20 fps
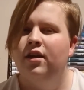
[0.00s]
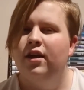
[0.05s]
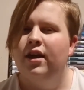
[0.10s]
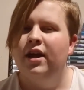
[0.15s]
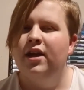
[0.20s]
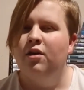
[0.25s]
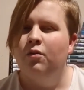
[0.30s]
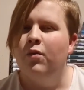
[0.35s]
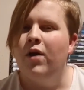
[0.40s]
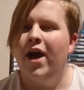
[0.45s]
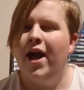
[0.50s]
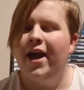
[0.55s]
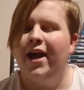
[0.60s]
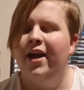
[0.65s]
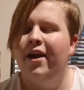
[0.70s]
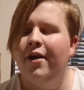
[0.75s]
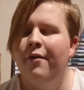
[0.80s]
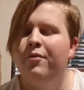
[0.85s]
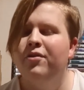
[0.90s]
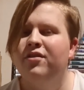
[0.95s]
in a
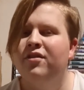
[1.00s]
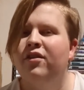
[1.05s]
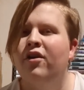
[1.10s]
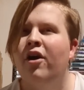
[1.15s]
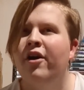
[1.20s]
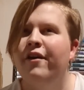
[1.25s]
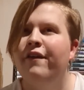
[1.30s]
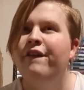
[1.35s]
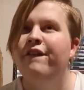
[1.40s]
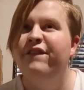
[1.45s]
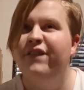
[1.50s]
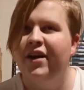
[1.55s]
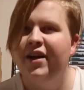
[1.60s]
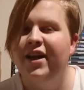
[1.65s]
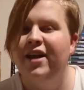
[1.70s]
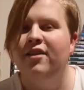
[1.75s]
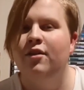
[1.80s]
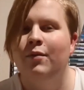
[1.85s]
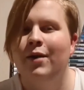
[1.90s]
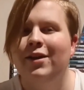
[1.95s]
way. It was kind of
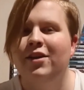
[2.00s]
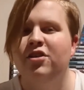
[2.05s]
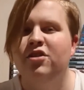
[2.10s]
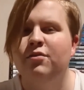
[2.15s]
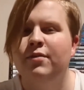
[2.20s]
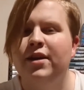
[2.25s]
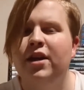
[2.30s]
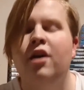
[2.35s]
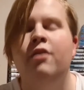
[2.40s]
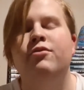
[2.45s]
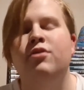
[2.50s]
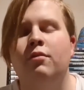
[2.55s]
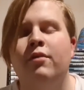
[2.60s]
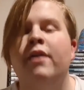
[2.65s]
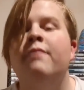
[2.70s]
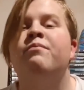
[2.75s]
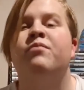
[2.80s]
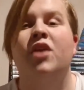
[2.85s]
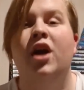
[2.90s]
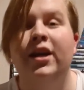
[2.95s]
funny the way that she went, "Oh, don't
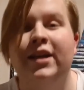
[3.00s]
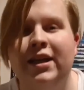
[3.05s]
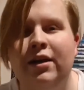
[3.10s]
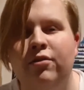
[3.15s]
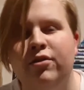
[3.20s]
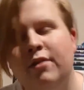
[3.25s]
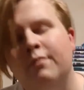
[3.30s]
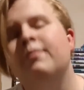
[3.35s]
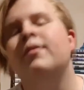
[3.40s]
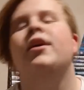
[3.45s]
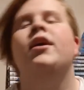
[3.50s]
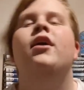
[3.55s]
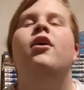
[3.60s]
worry, I killed him."